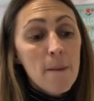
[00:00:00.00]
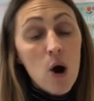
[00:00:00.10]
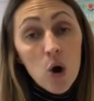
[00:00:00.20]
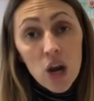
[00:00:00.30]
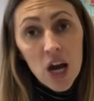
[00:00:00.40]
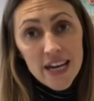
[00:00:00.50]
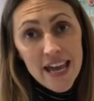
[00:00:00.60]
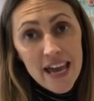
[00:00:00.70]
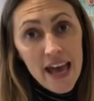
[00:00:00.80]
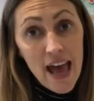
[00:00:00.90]
online
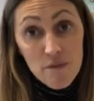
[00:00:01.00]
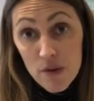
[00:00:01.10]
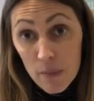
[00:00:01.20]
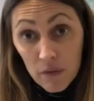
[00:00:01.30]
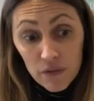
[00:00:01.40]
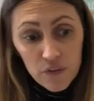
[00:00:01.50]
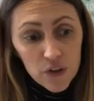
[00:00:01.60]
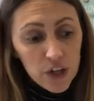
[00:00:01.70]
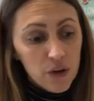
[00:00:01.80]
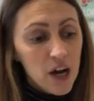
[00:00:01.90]
here every month for
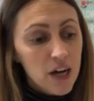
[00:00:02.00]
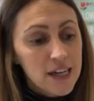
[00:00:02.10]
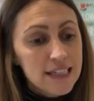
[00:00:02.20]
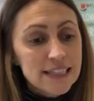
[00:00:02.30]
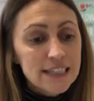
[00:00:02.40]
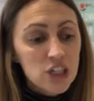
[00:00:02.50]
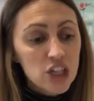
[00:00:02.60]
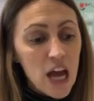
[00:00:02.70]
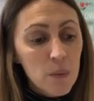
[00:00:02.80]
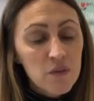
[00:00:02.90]
you guys to
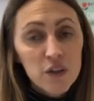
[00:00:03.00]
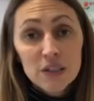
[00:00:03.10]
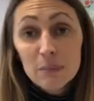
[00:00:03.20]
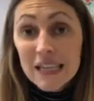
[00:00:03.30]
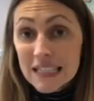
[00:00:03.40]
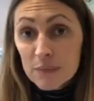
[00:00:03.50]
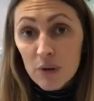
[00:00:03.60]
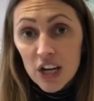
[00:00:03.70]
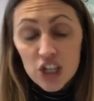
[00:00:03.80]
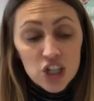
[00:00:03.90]
share with you some
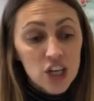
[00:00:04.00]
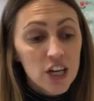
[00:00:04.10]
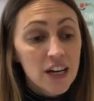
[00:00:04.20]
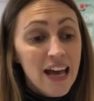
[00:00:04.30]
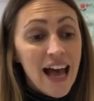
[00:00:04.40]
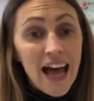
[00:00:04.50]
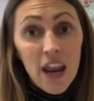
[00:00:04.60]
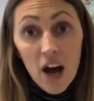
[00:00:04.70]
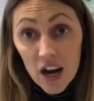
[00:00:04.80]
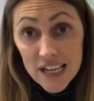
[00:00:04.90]
inspiration and
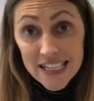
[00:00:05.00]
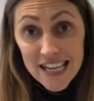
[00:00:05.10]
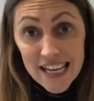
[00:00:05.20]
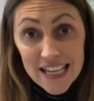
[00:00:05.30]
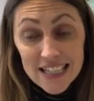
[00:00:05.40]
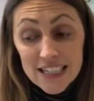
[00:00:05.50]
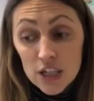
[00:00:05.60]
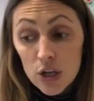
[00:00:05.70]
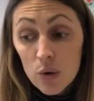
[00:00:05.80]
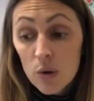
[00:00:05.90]
ideas
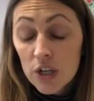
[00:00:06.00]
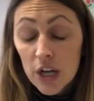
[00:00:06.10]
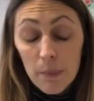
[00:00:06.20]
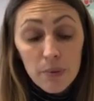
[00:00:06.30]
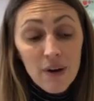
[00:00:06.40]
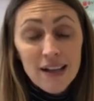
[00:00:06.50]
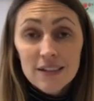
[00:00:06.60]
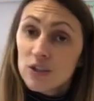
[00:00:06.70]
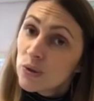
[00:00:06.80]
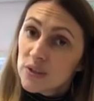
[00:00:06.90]
to, you know,
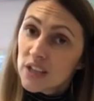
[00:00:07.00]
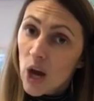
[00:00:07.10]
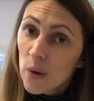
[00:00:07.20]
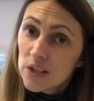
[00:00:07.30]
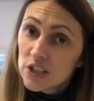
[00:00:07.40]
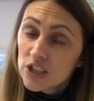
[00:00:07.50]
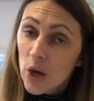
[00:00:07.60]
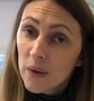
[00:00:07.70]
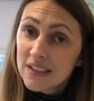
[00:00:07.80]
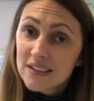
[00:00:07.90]
practice your
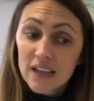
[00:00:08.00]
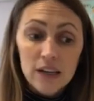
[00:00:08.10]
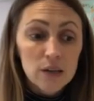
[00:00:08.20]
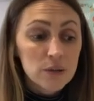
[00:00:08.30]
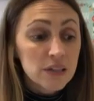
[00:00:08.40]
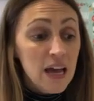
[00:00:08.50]
sewing skills